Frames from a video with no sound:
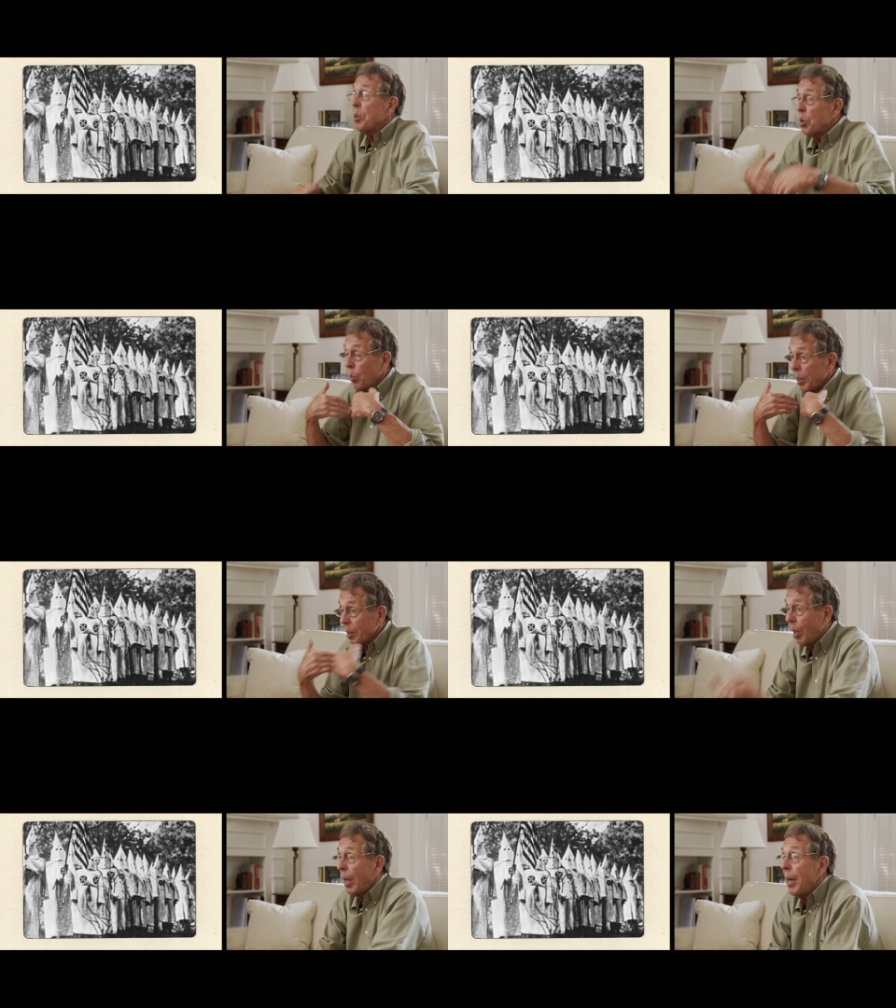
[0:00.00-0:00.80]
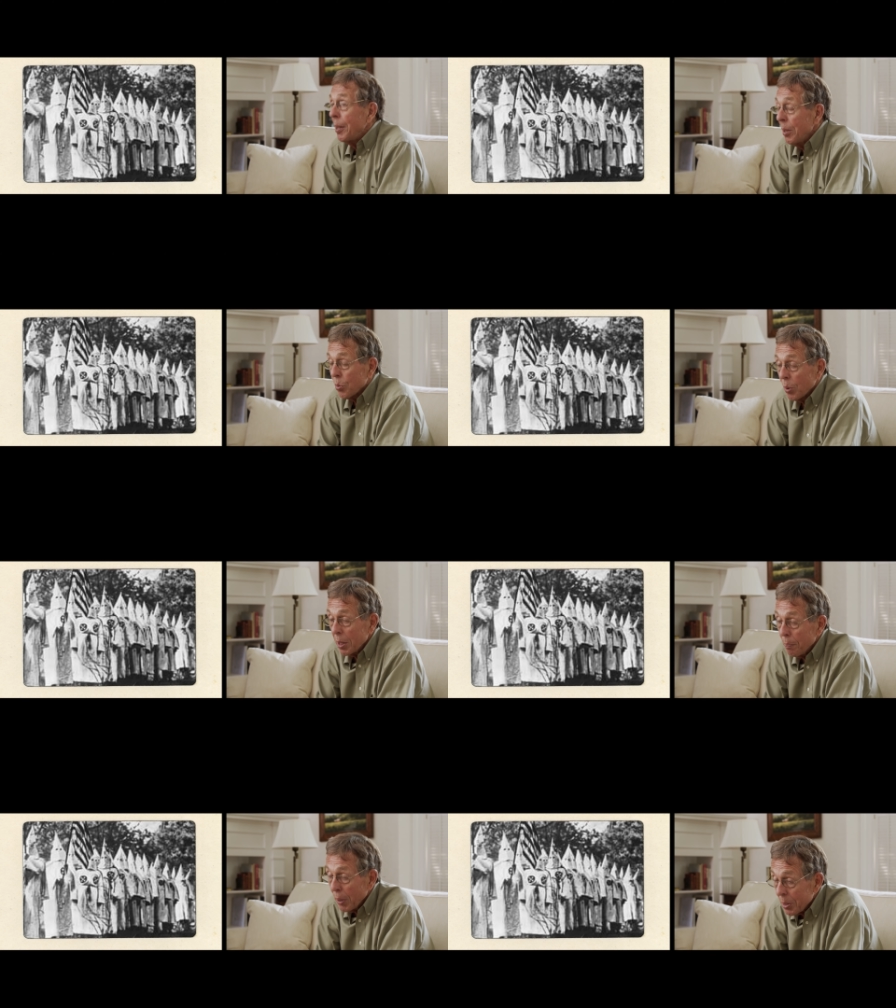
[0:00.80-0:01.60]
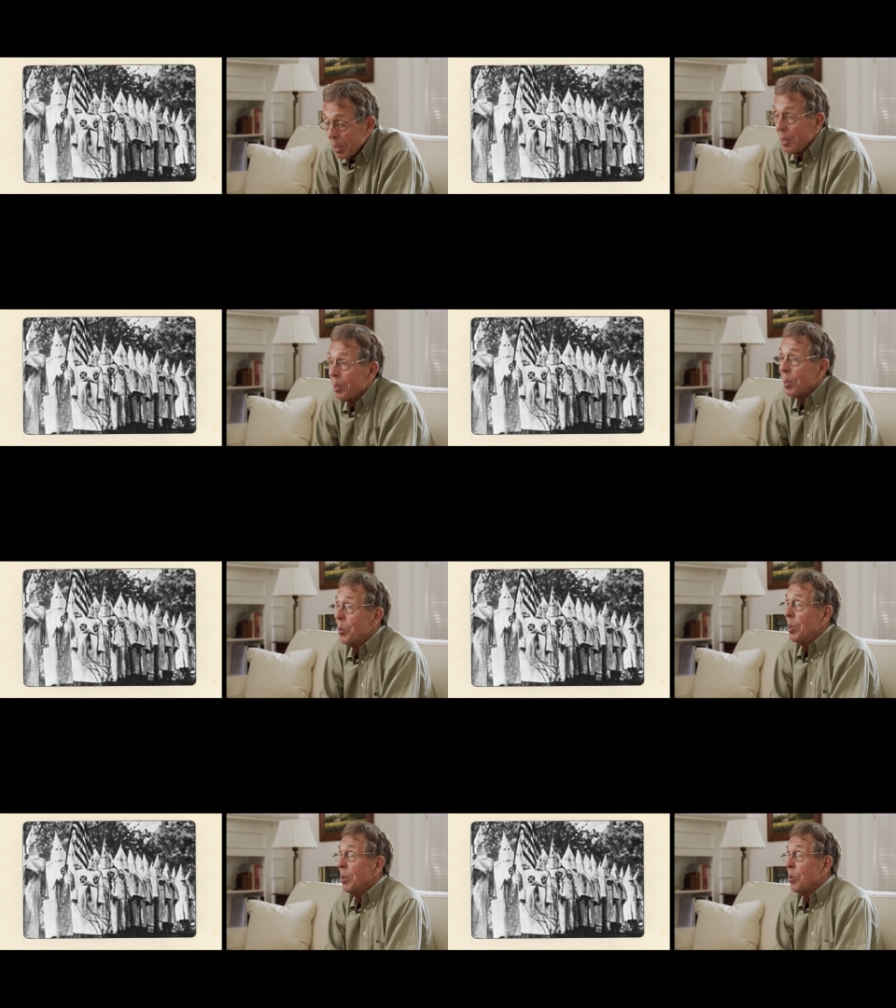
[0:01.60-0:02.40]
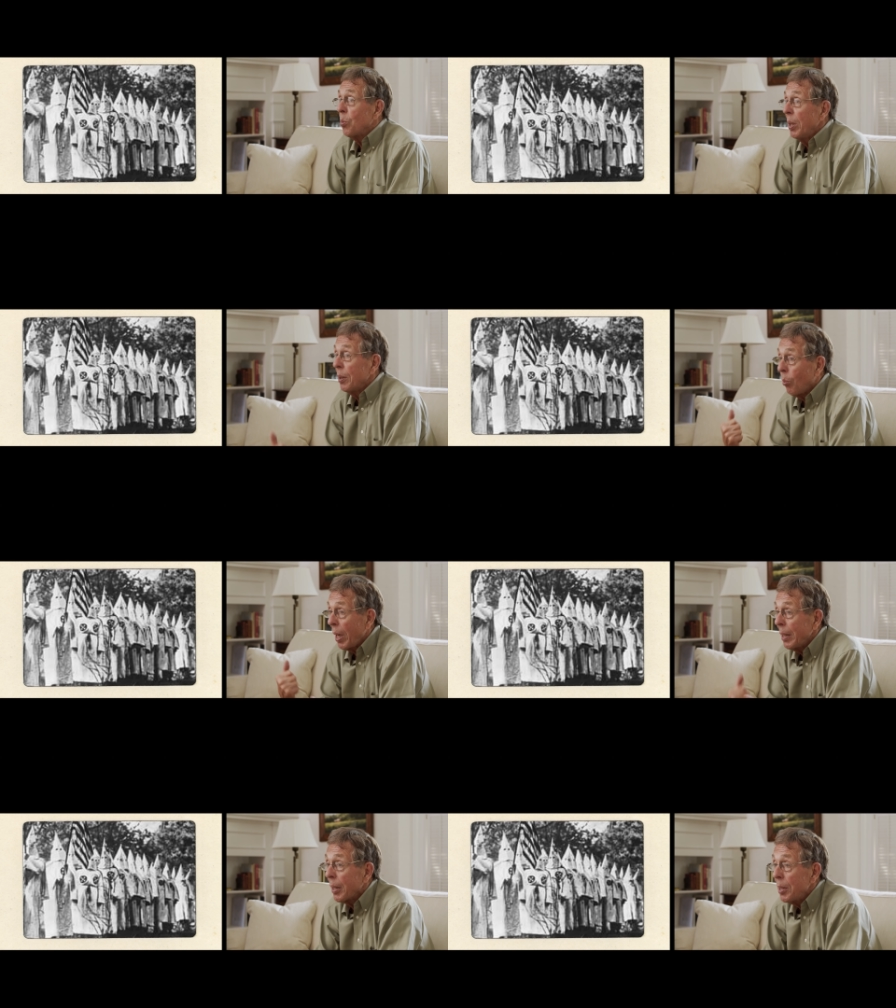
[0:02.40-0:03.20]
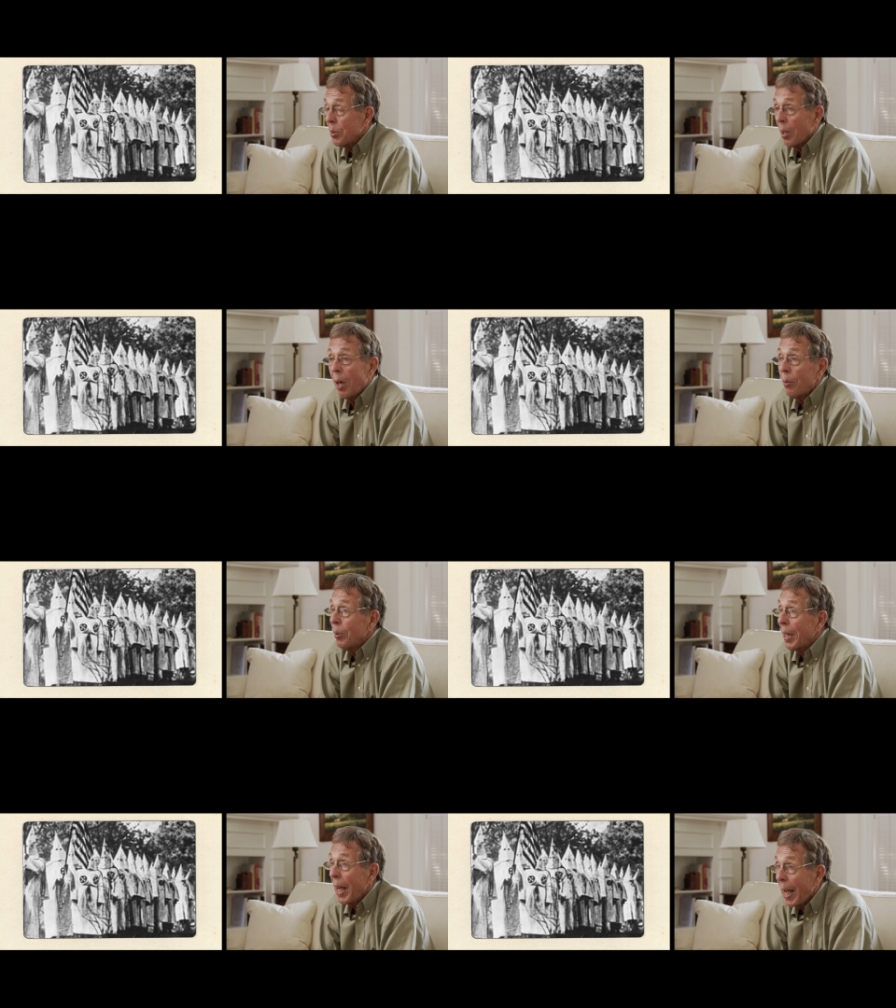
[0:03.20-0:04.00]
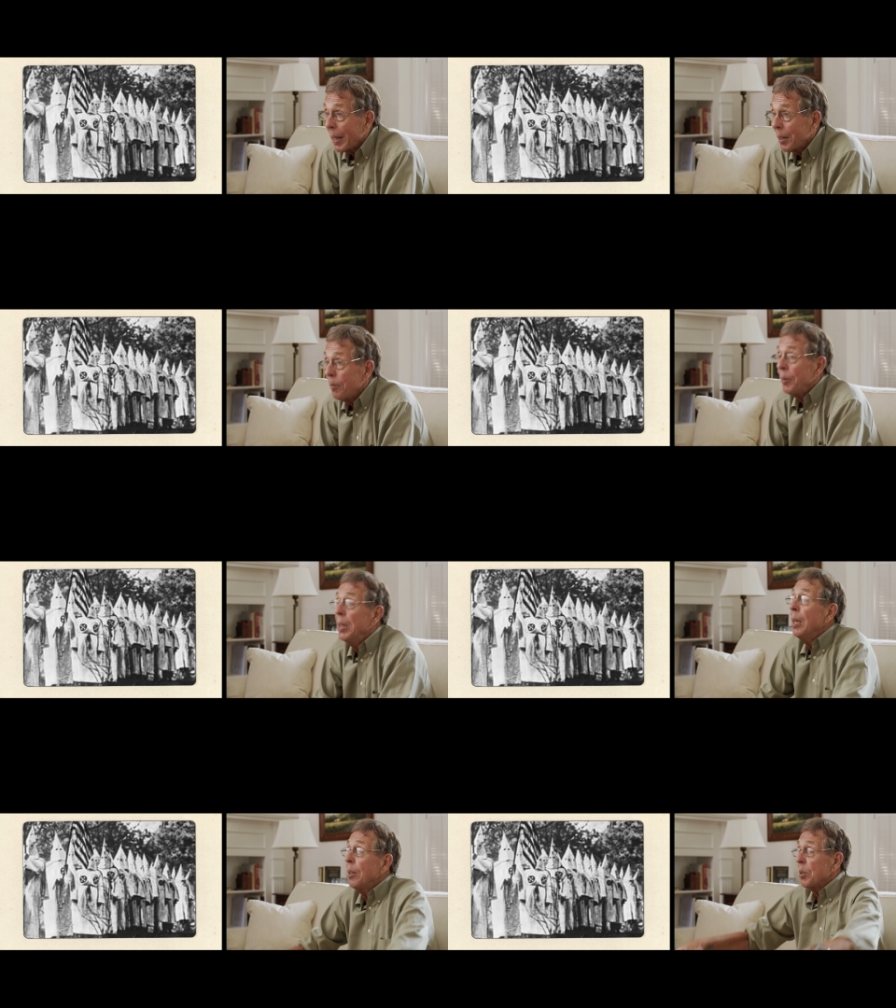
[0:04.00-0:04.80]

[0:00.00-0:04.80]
This is when the Klan is really busy. This is when the white leagues are really active.